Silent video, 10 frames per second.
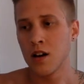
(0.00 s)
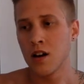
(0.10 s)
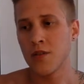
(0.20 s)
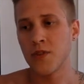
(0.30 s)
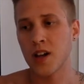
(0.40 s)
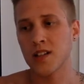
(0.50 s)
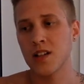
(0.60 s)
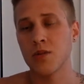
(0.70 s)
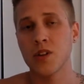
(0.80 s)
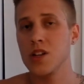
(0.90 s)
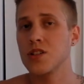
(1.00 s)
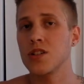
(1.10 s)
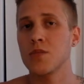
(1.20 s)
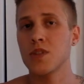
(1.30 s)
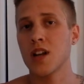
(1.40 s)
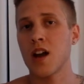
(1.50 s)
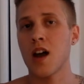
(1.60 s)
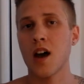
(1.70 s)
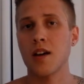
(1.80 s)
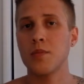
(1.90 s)
affecting relationships that I
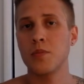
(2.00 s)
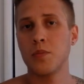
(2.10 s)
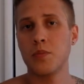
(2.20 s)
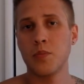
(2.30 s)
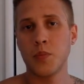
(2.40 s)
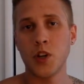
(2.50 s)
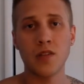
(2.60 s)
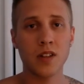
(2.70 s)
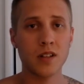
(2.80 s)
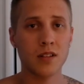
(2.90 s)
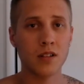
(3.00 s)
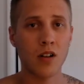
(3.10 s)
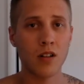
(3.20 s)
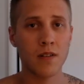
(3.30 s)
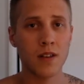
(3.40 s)
had previous to all of